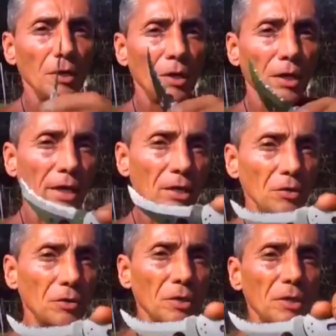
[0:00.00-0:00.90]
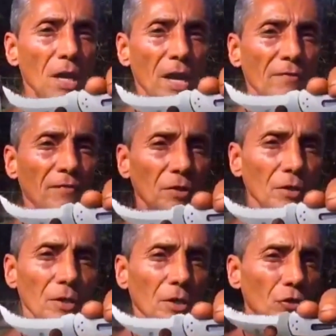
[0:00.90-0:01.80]
And I can use this knife
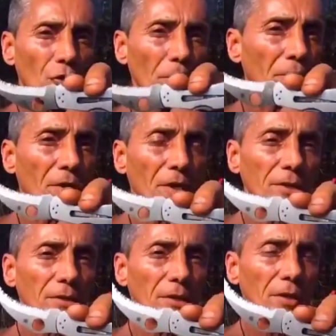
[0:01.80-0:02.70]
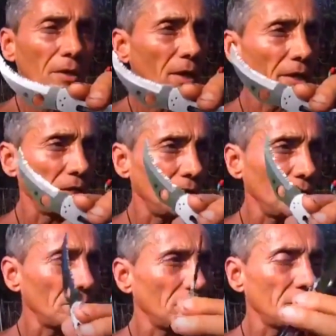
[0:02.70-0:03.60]
to trim things. I can
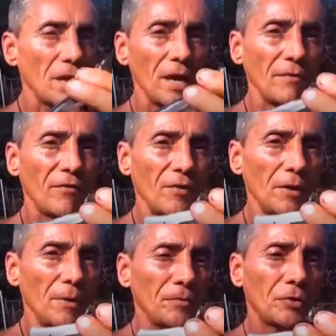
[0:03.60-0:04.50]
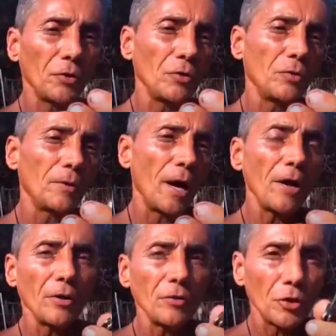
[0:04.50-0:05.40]
use this knife to,
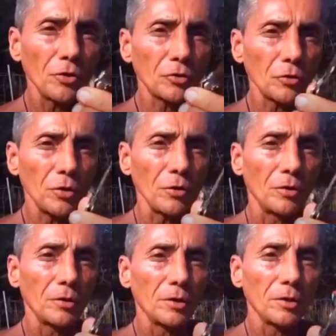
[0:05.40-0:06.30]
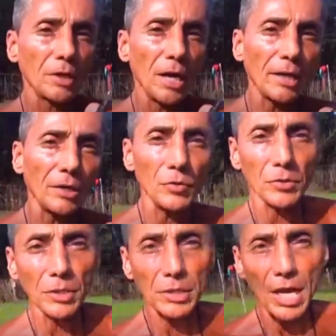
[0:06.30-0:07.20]
I don't know, turn a screw. Okay, I can
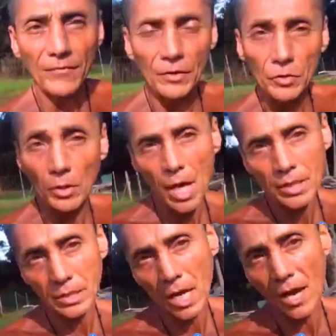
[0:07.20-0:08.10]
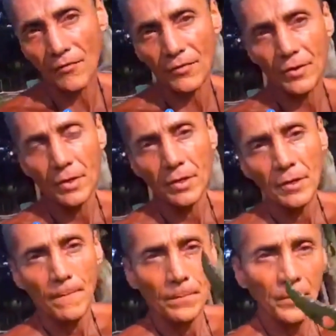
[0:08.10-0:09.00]
use this knife to do a lot of stuff.
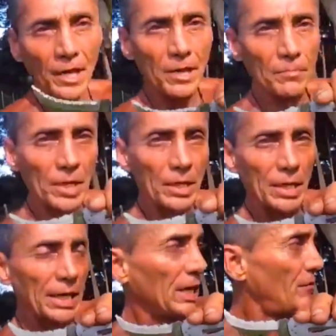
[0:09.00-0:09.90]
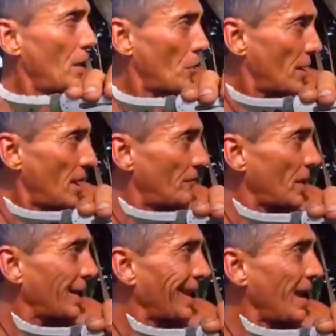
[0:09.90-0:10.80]
Okay, but if I want to
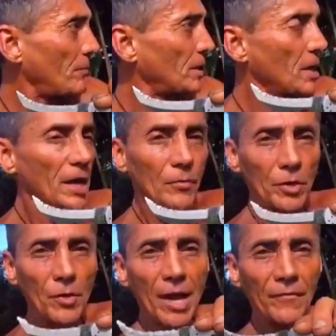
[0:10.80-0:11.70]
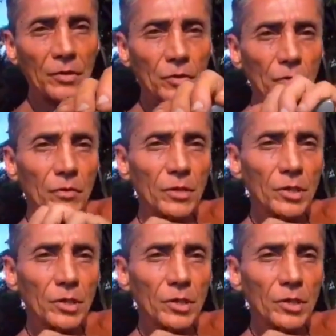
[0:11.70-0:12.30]
have that lamb tonight, what do I have to do?